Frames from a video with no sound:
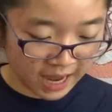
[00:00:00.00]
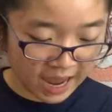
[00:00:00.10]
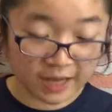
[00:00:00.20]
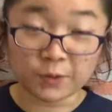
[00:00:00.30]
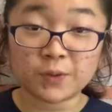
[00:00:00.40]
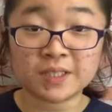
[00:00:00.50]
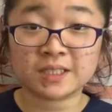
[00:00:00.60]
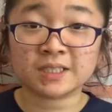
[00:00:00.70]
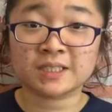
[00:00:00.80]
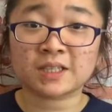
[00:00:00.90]
and
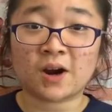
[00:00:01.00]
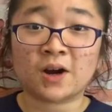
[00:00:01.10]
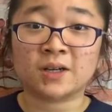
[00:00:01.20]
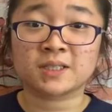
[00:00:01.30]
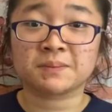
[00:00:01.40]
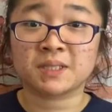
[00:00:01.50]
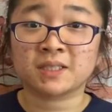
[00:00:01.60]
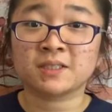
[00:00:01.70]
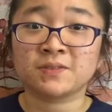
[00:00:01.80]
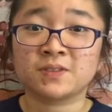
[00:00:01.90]
quizzes are
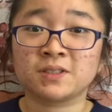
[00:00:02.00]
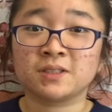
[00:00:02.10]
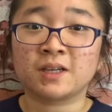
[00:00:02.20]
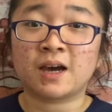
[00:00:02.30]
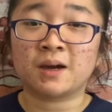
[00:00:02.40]
subjective to